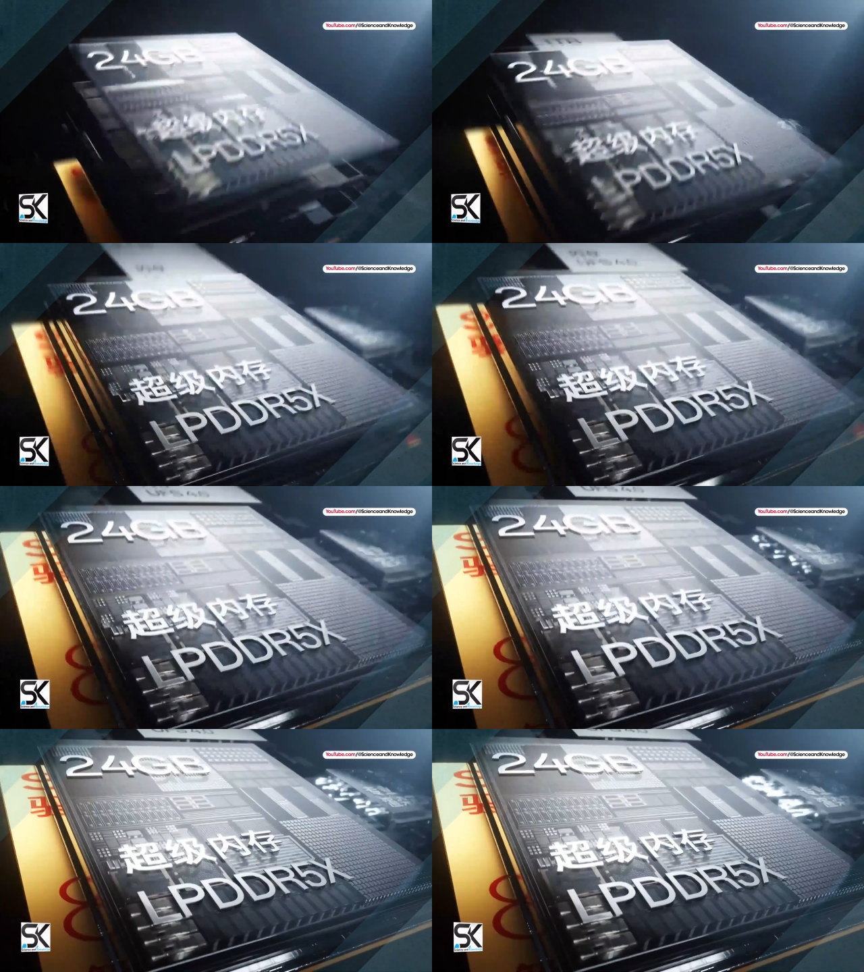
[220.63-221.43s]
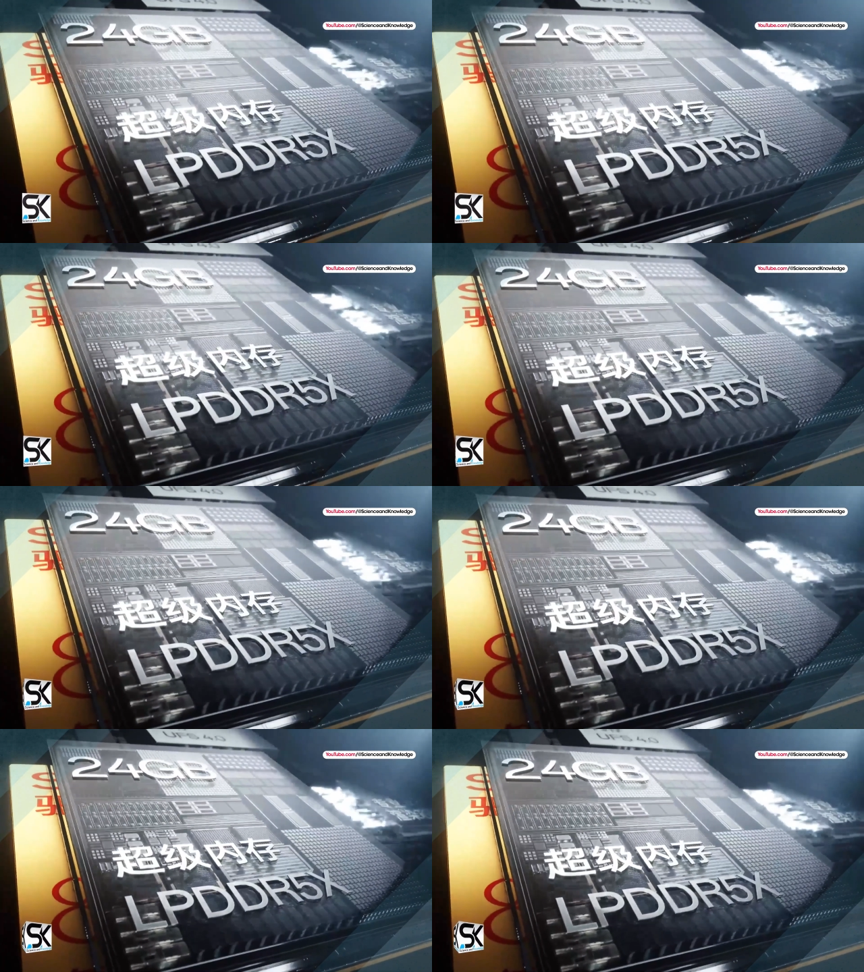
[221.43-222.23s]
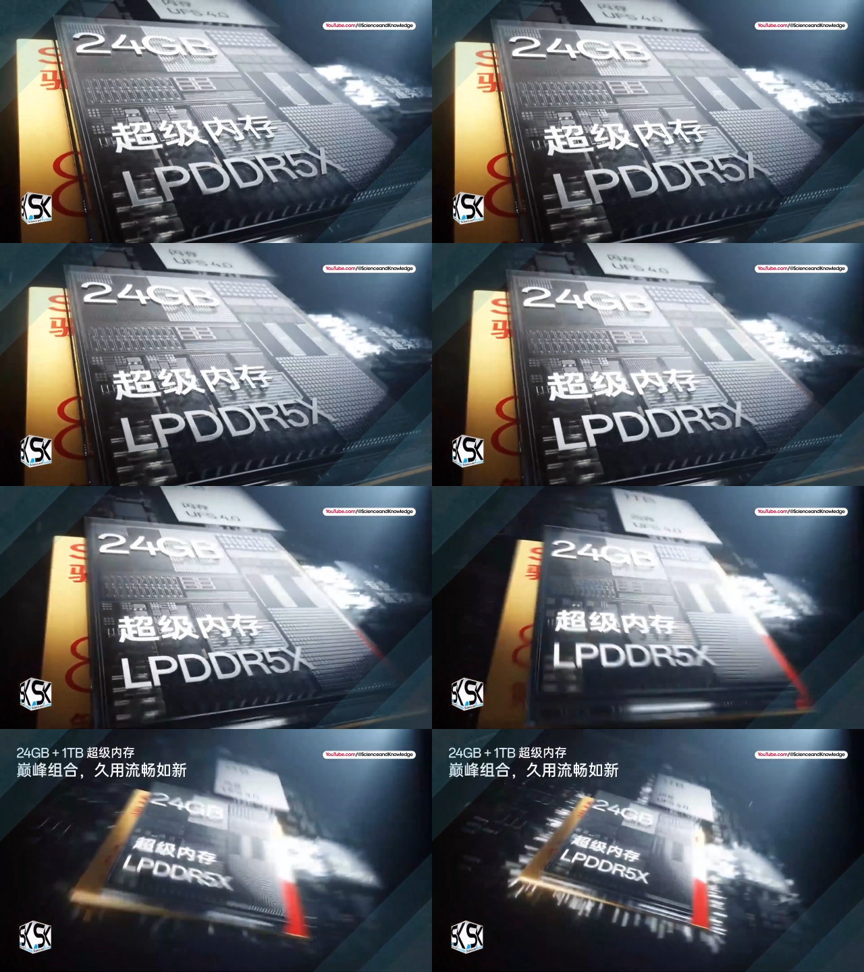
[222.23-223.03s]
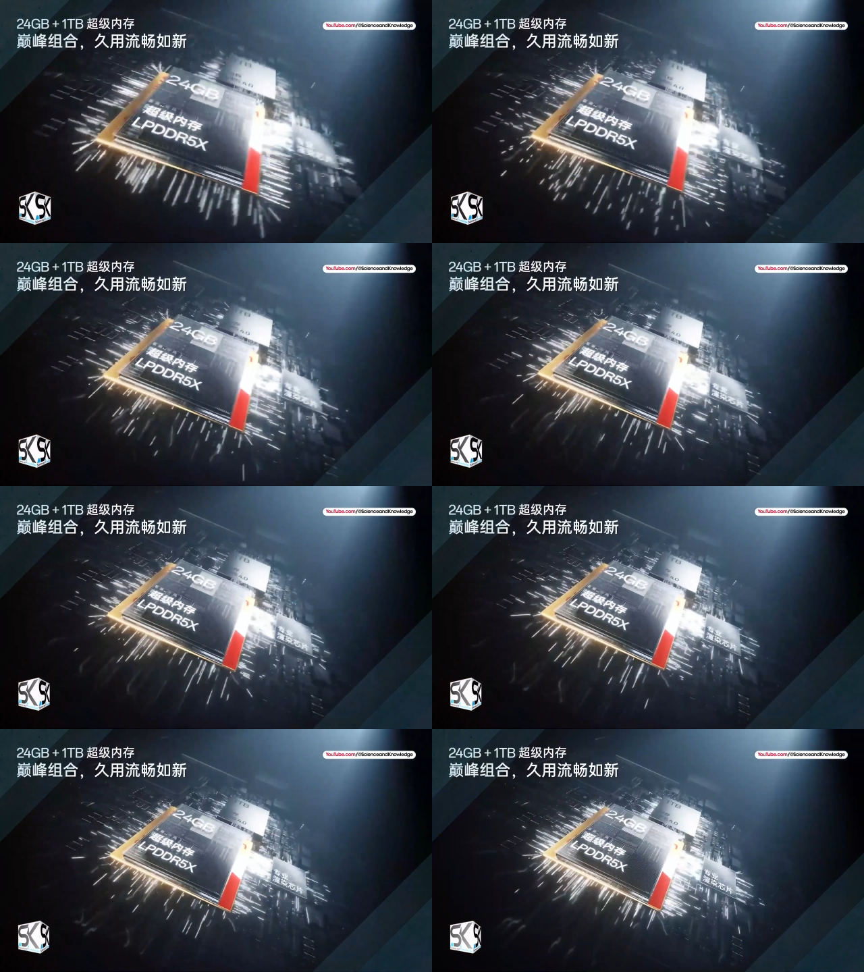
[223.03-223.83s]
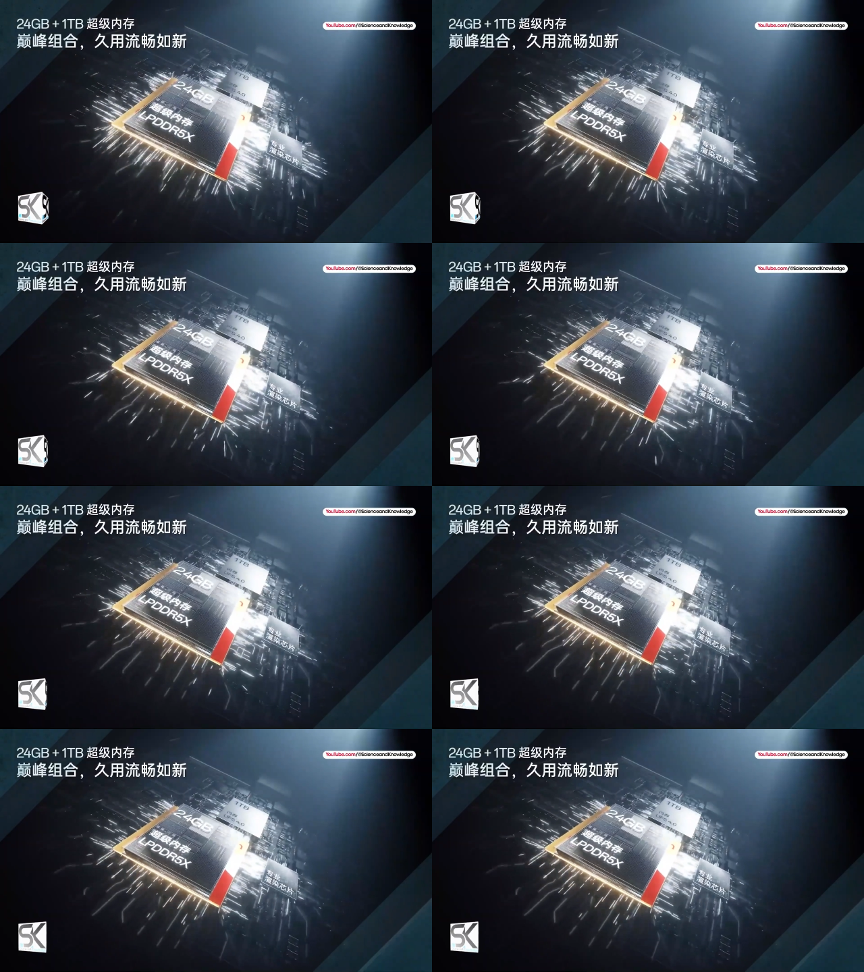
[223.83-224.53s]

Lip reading: (no speaker visible)